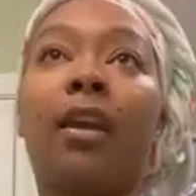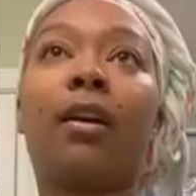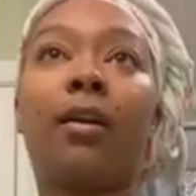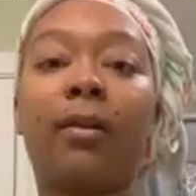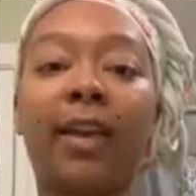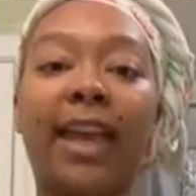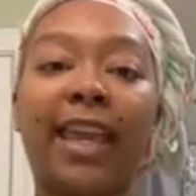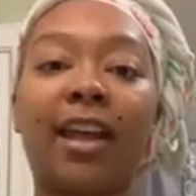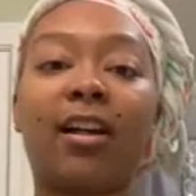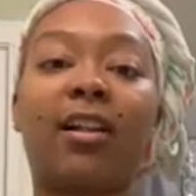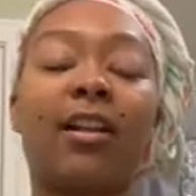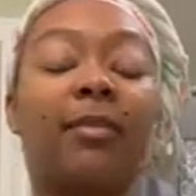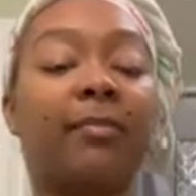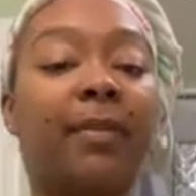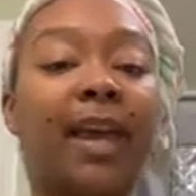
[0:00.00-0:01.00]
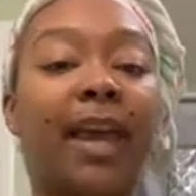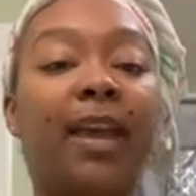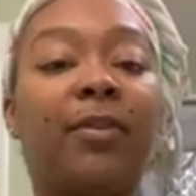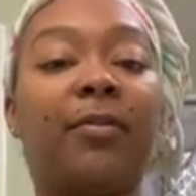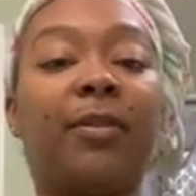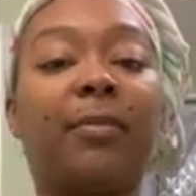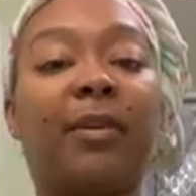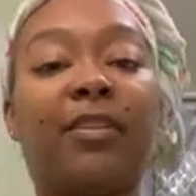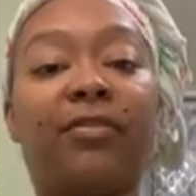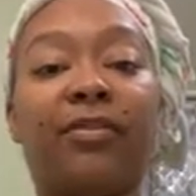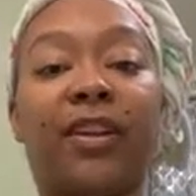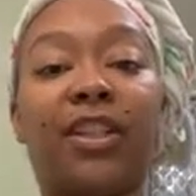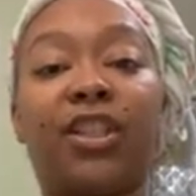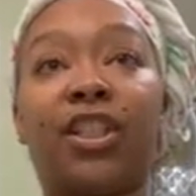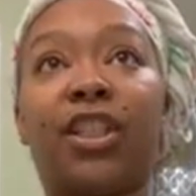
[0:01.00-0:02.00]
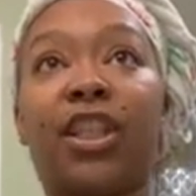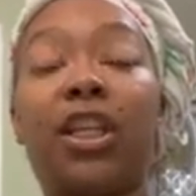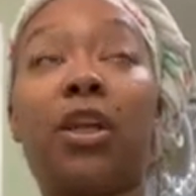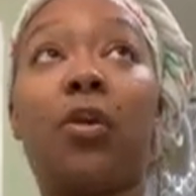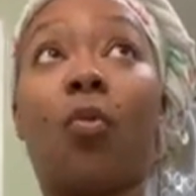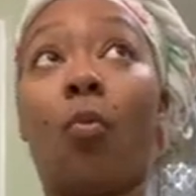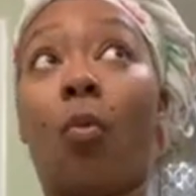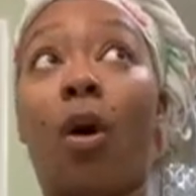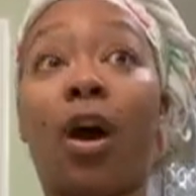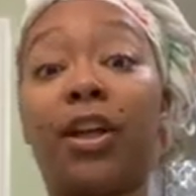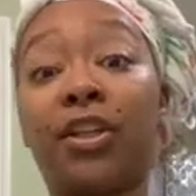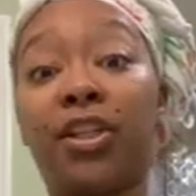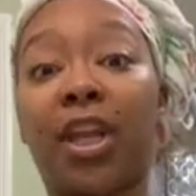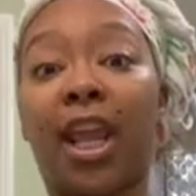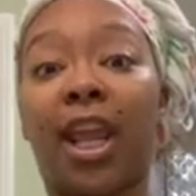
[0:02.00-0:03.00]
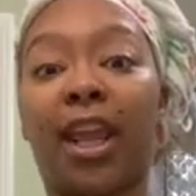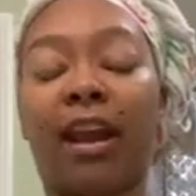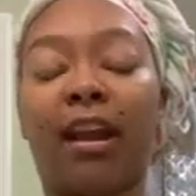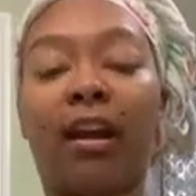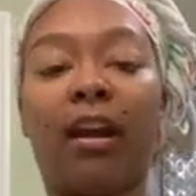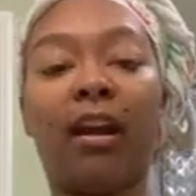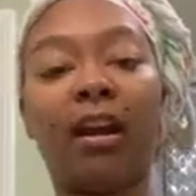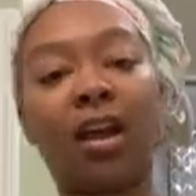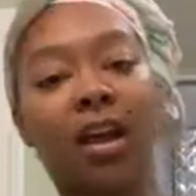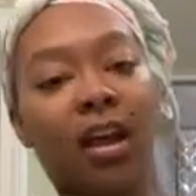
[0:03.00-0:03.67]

Okay, y'all, I'm back with my freshly washed hair.